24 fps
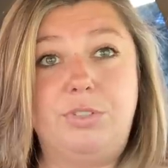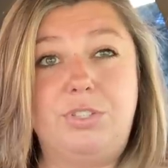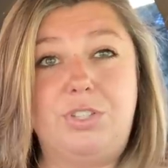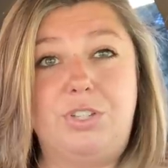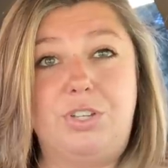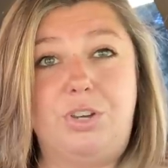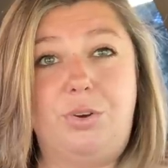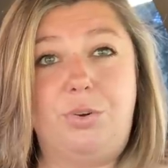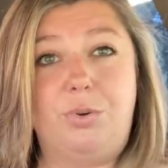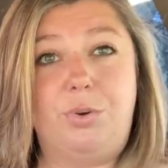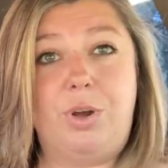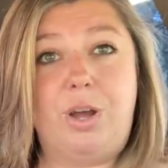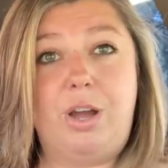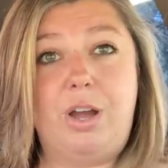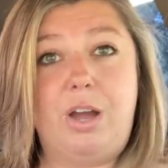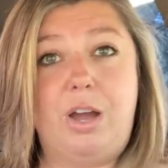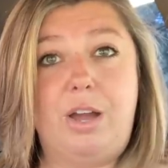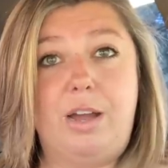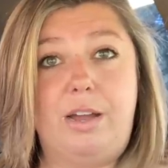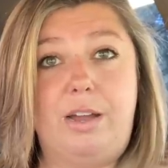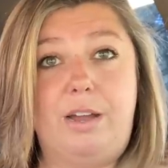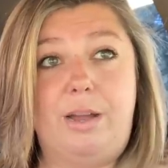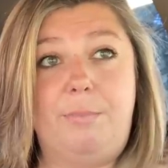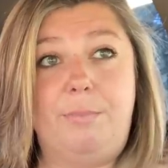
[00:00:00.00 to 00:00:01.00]
So
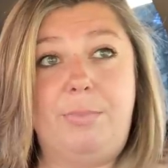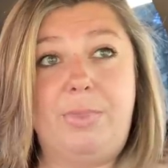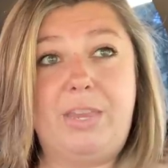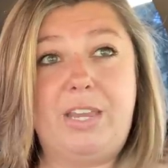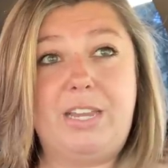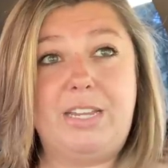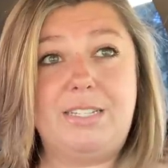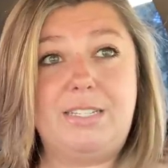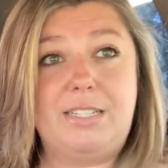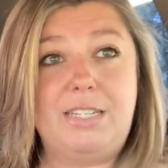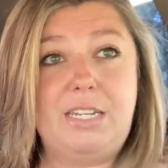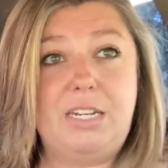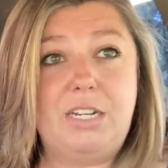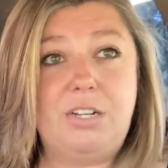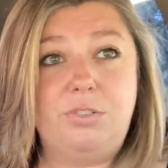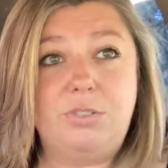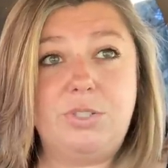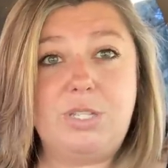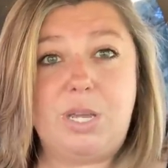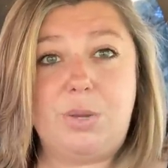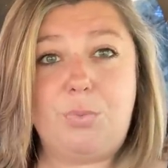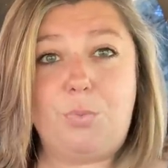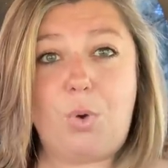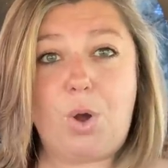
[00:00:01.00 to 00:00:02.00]

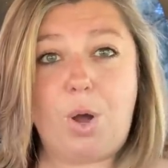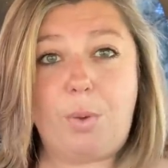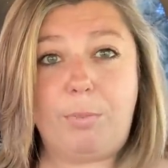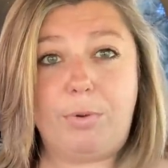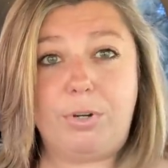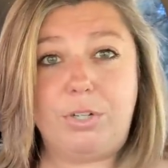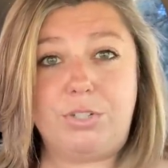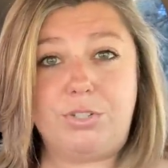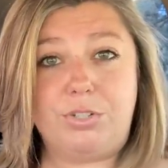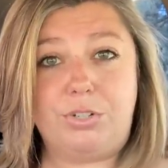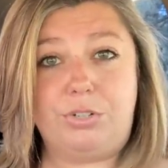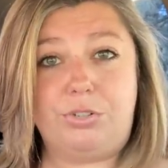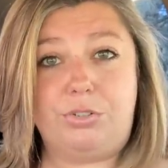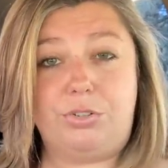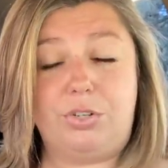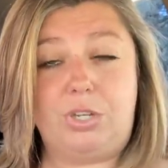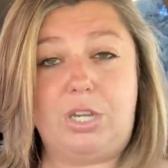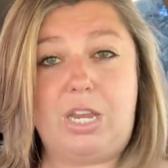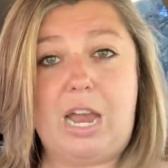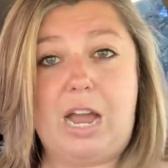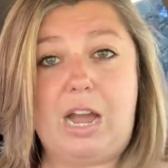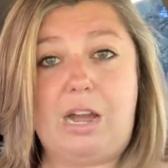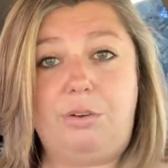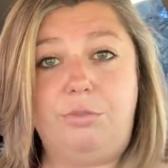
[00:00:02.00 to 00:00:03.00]
casinos and Walmarts are
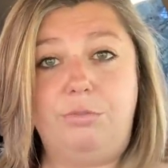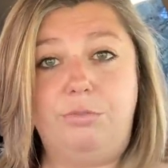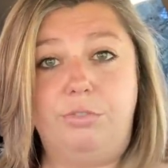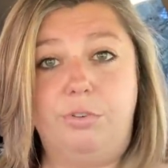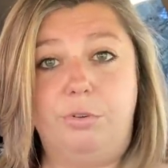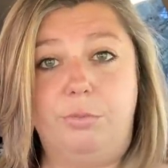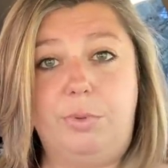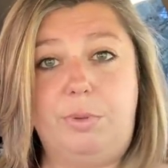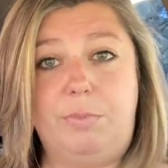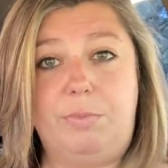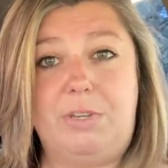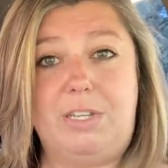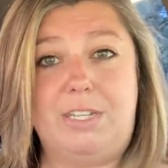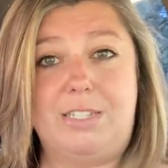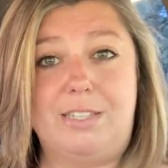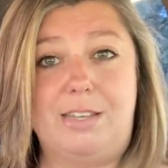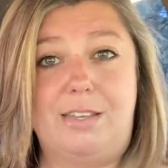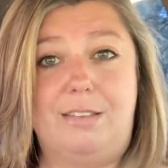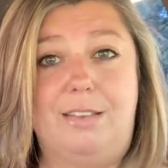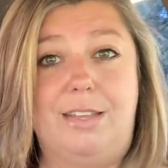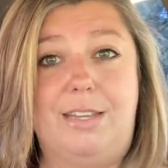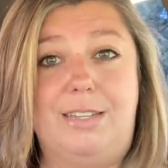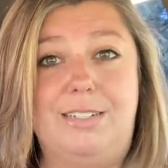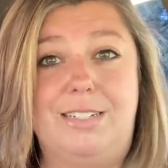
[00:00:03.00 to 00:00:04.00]
usually out for me because I
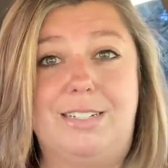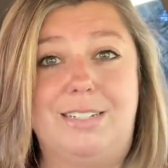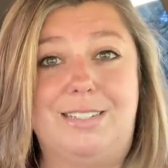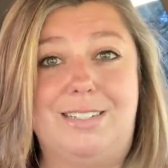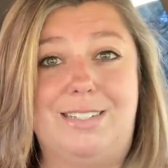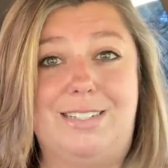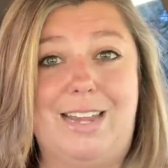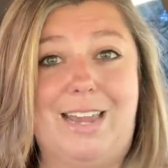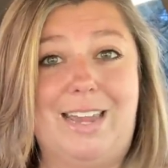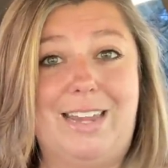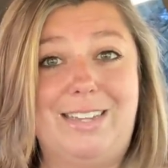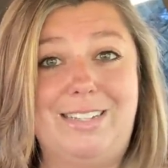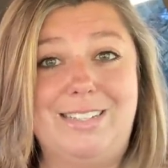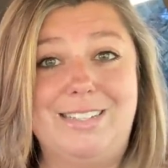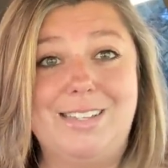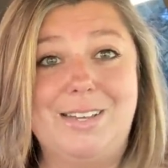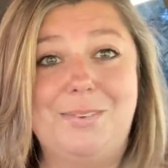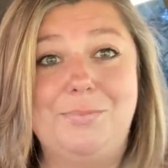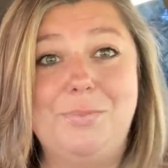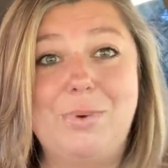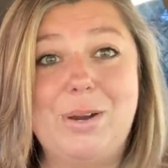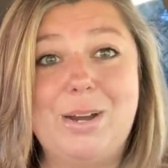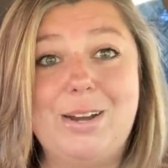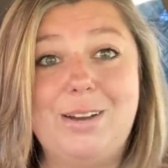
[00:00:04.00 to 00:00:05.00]
like to stay
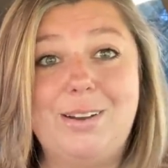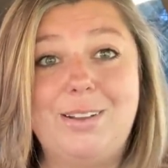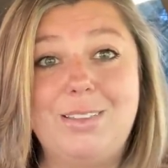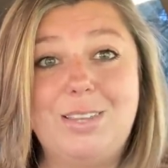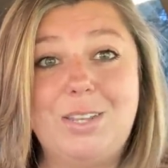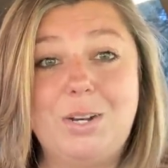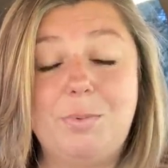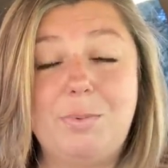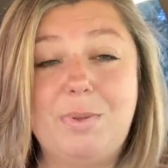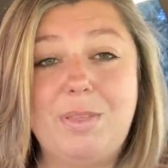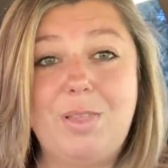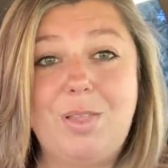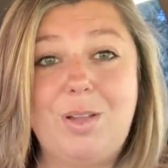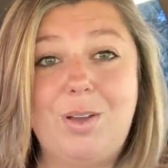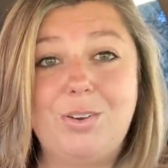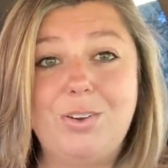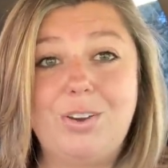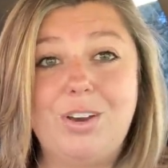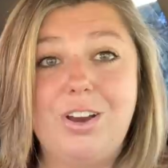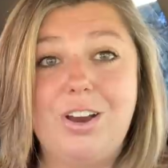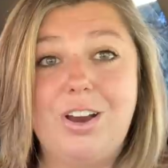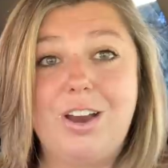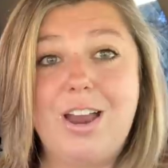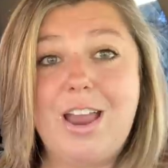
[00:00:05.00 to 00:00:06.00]
somewhere a little bit
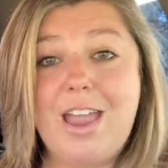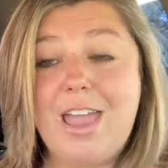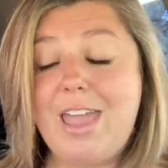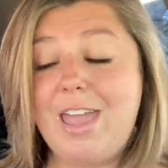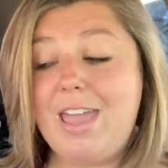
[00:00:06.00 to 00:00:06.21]
longer.